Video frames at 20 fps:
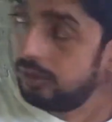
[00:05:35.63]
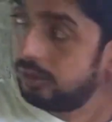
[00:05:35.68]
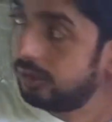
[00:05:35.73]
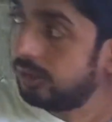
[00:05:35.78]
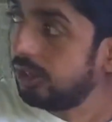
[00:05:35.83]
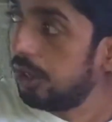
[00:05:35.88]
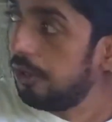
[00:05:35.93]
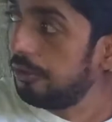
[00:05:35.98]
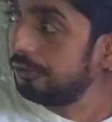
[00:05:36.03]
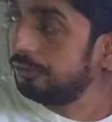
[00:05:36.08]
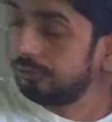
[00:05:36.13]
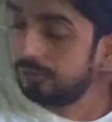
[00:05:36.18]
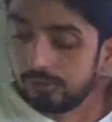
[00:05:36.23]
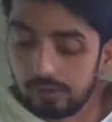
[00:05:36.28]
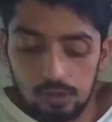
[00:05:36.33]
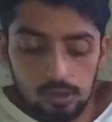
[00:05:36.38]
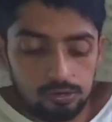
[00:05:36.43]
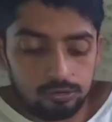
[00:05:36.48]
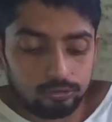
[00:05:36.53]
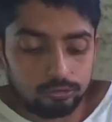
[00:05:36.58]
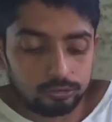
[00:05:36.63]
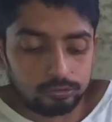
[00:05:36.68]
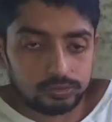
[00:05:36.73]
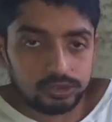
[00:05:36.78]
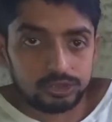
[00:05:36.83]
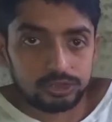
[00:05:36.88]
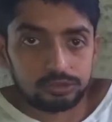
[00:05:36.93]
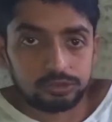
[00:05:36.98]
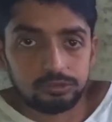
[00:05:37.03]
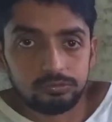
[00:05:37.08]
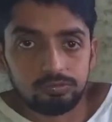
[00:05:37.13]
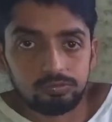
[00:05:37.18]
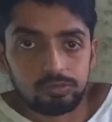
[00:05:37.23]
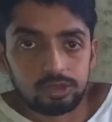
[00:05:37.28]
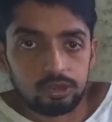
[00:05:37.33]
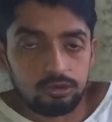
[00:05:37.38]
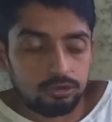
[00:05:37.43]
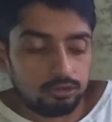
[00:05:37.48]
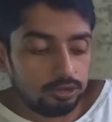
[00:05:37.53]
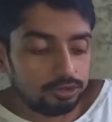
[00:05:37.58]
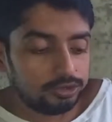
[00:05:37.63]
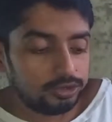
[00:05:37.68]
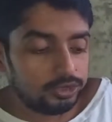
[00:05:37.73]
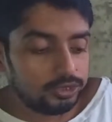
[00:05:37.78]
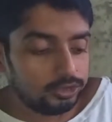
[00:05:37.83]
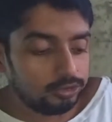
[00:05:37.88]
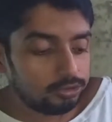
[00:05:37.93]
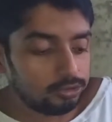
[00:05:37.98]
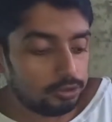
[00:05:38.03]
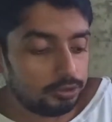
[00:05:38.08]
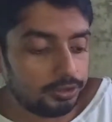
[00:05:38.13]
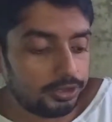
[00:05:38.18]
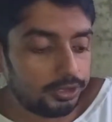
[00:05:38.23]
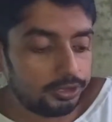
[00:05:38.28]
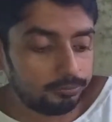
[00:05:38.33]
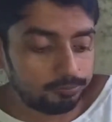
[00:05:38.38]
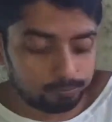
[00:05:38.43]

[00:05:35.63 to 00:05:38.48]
So much noisy, sorry.